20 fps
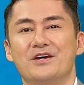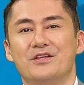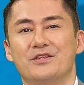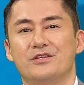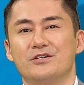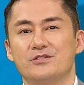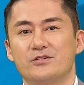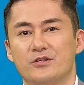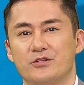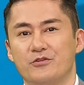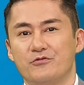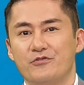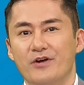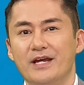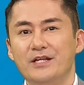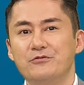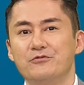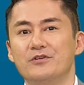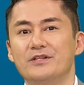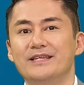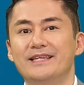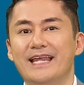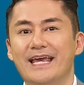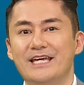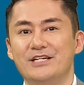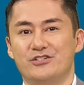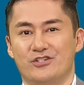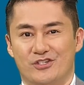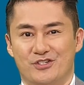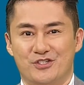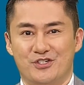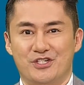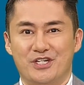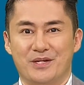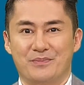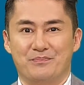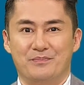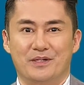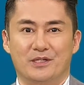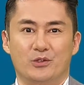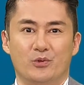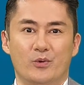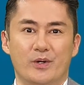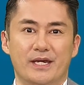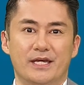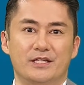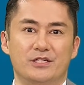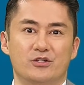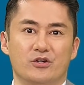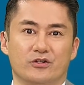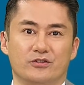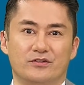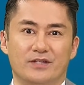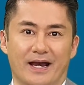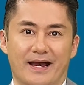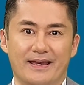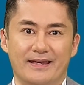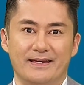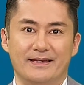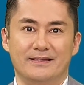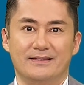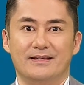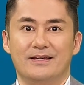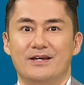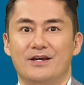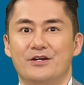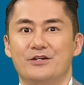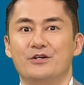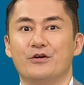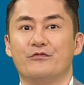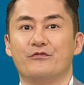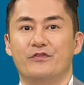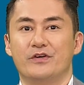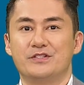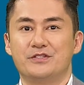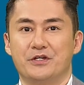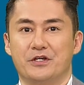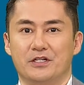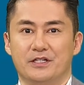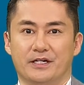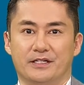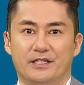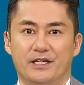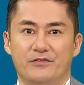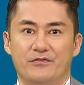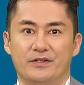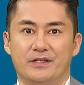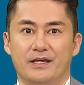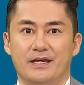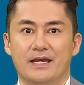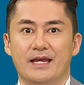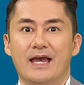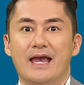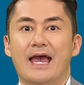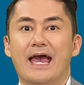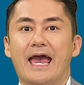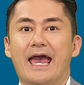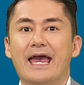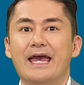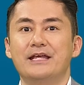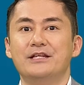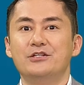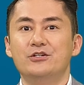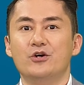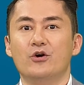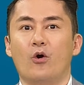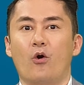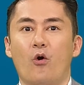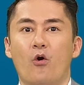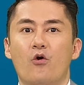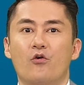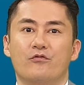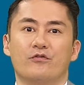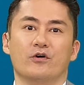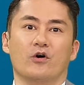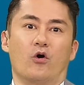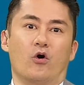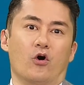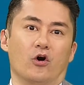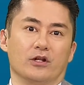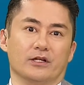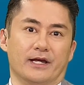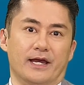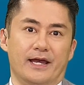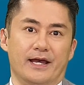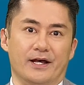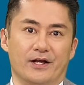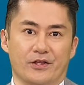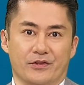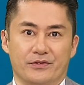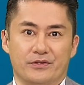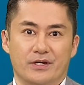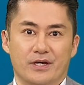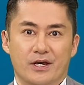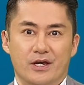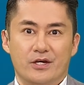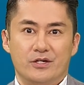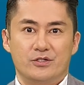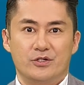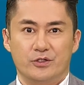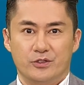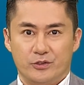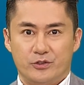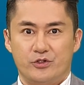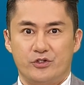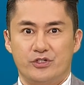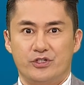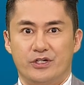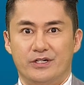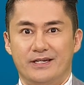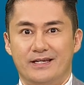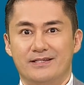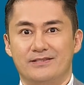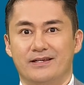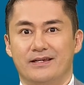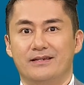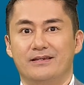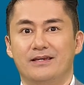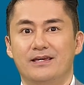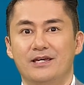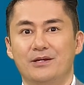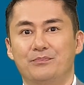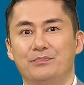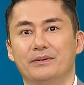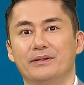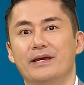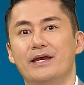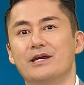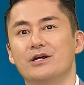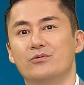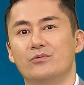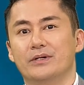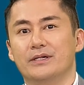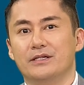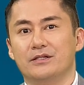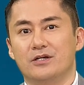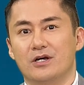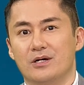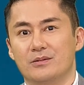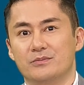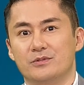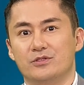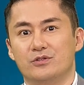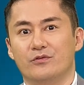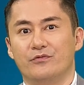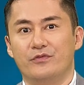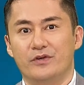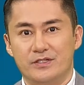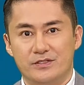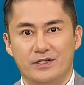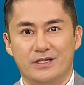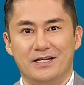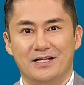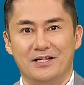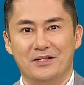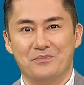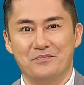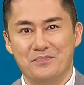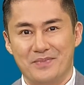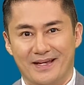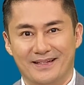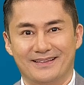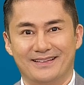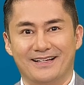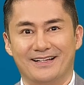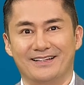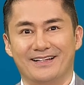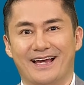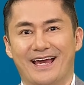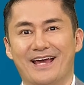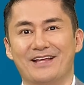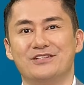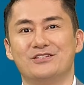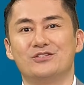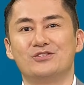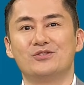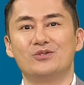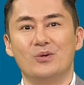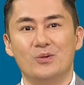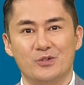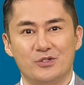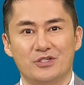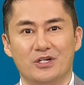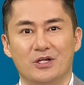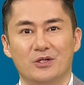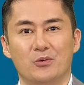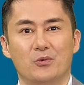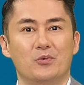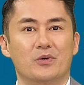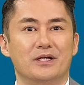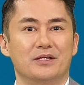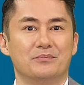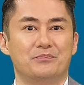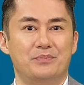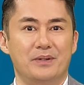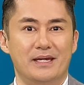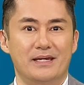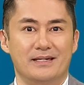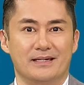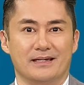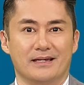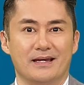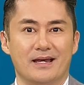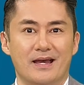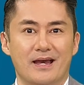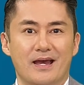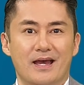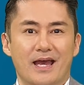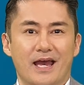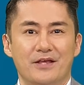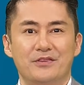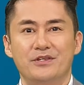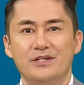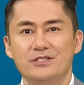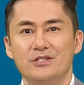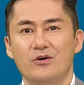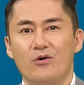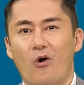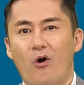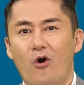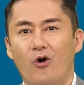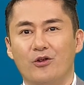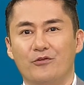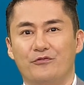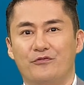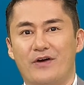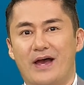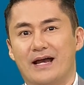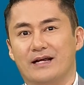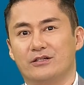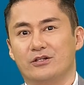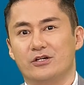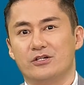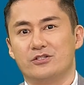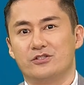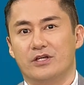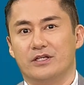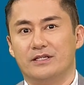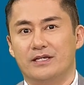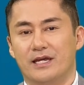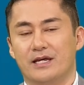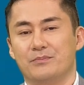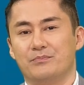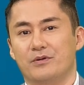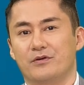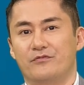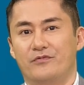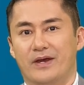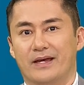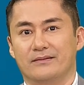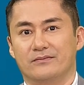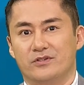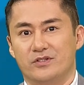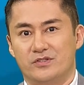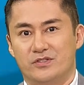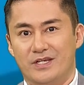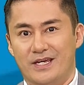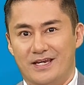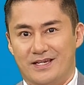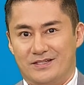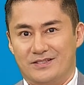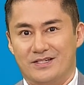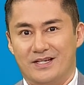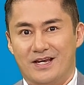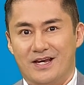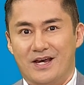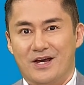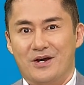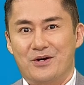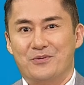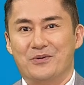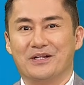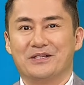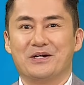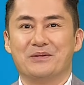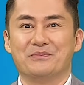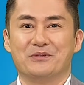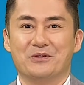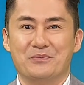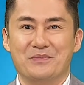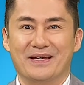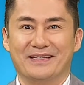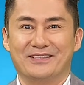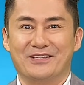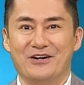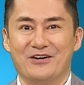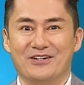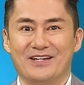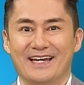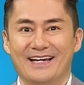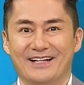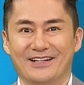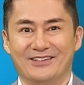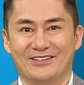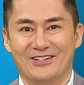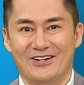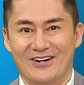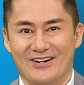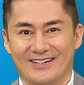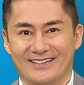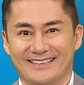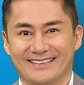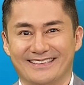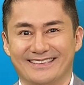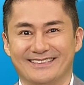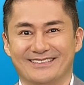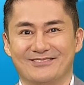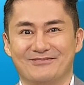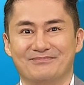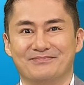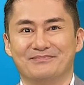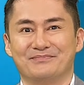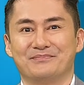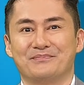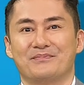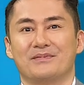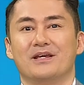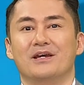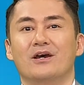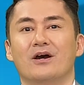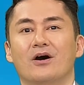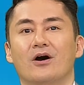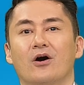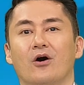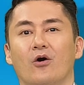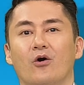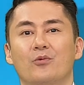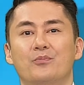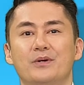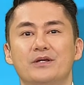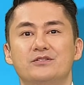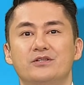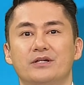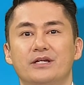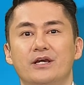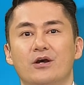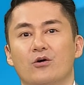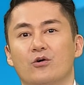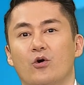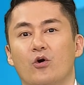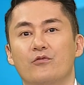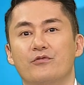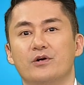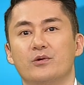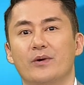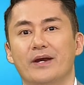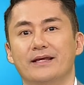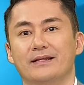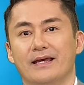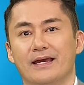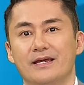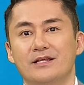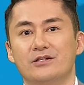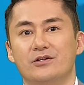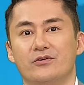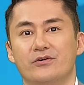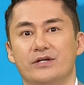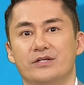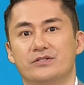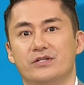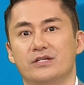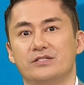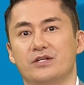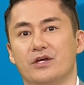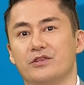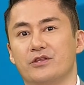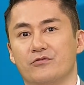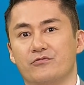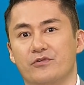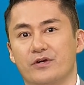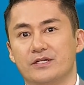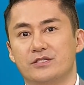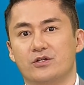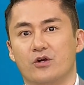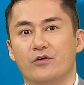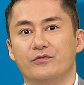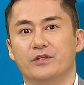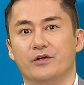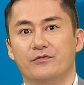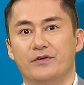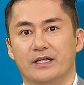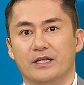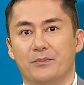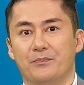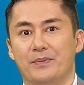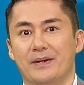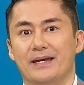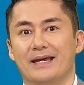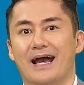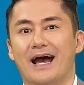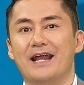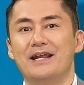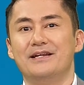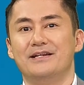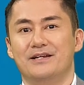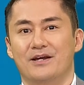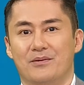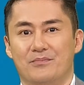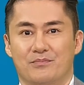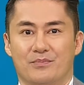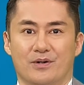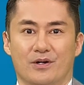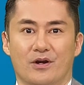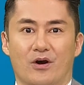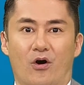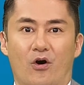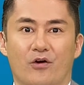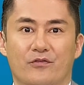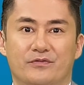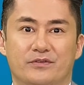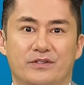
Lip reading: There's a direct relationship between your diet, your physical activity, and your overall health. Your nutrition is a key player when it comes to physical, mental, and social well-being. And these are all factors that can prevent disease. Welcome to Med Talk Health Talk. Obesity or overweight increases the risk of developing a number of